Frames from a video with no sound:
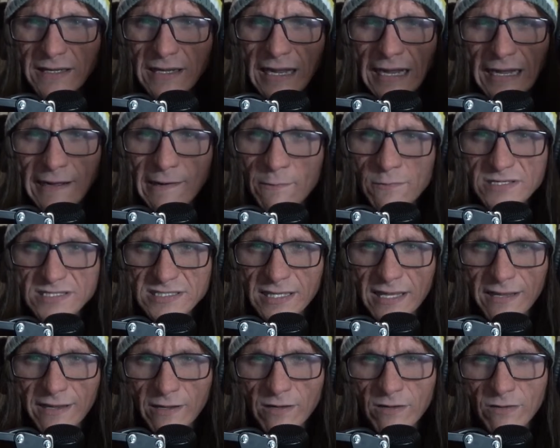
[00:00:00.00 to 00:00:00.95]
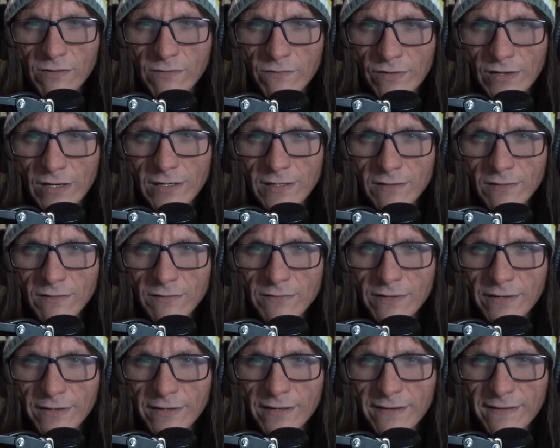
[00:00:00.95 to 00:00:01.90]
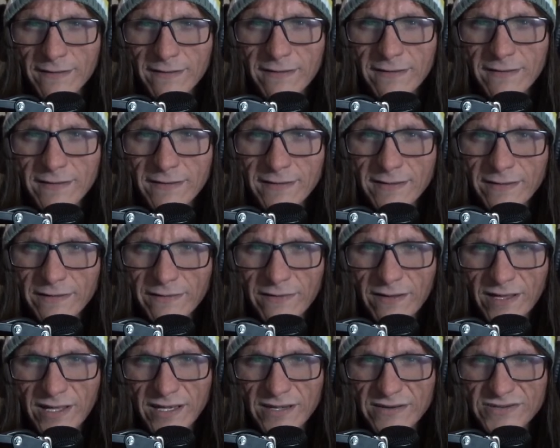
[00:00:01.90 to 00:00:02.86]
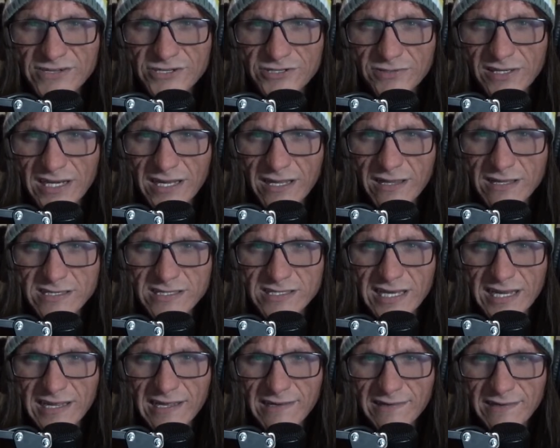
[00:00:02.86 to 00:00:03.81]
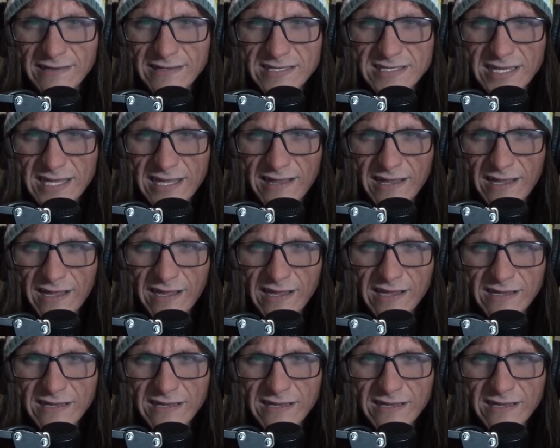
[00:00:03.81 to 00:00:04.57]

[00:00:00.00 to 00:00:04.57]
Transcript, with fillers: I was like, oh no, they're gonna they're not gonna shrink this down and say they